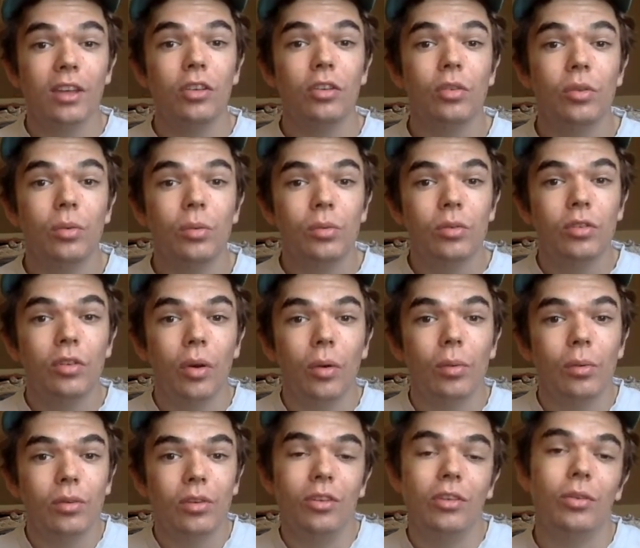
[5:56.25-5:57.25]
You
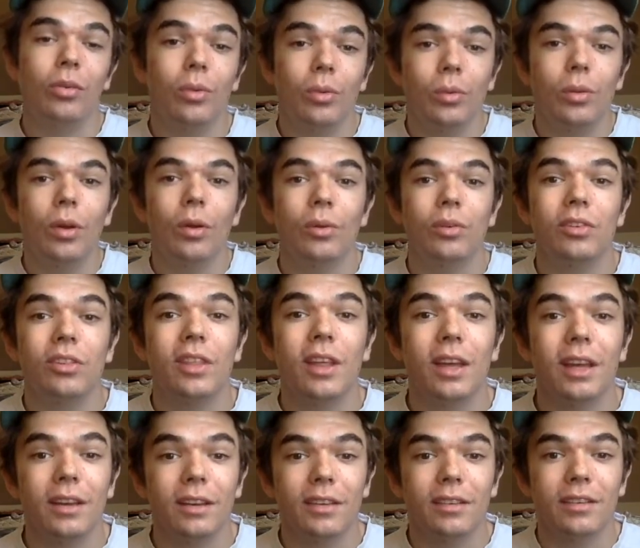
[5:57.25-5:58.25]
don't do those
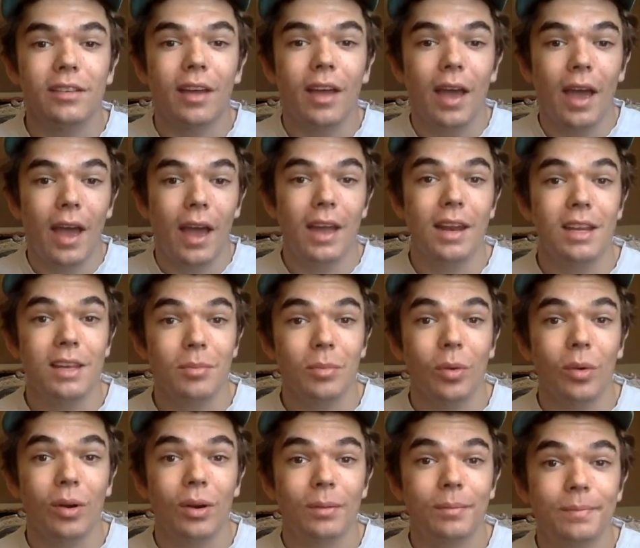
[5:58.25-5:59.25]
things
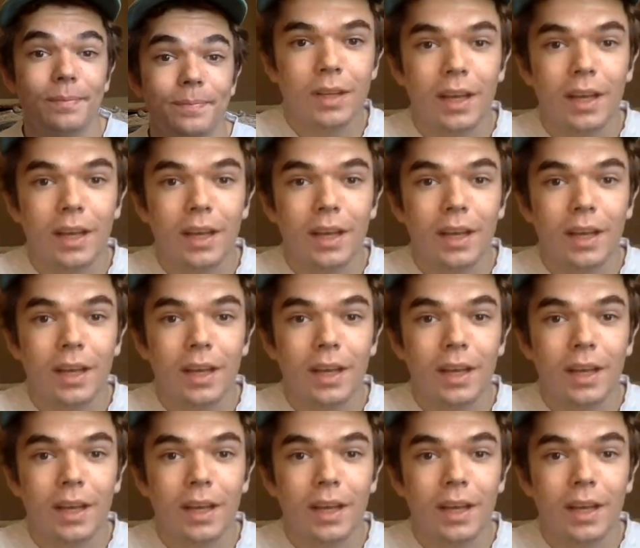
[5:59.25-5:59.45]
anymore.